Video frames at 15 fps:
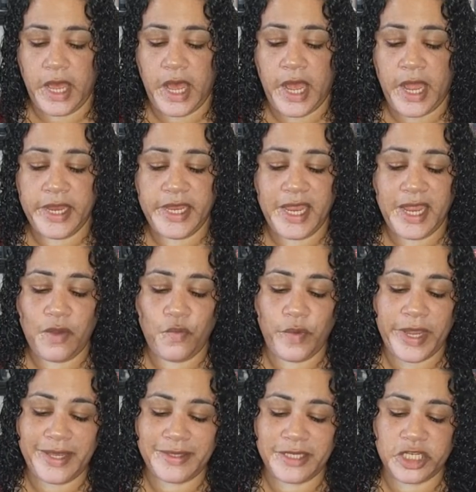I can't
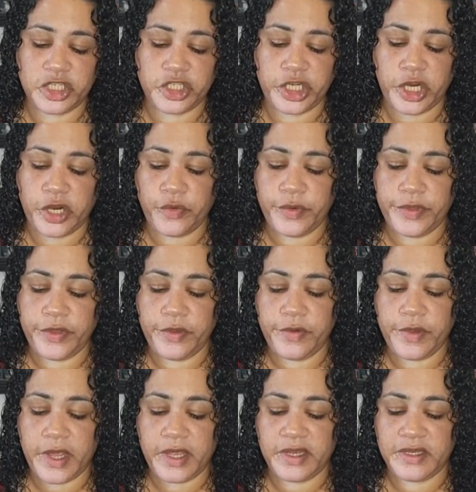wait to share with you
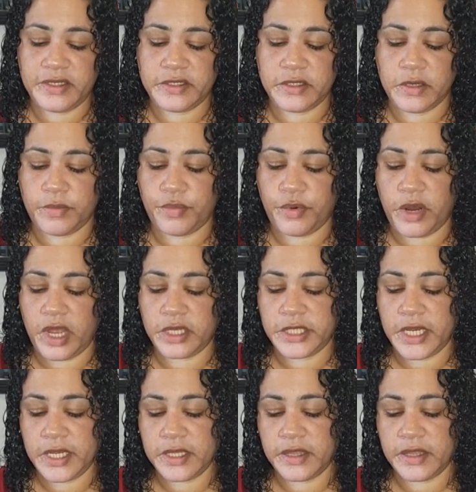guys the
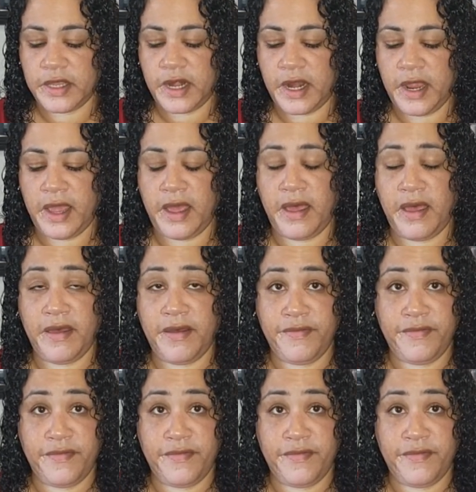project that I have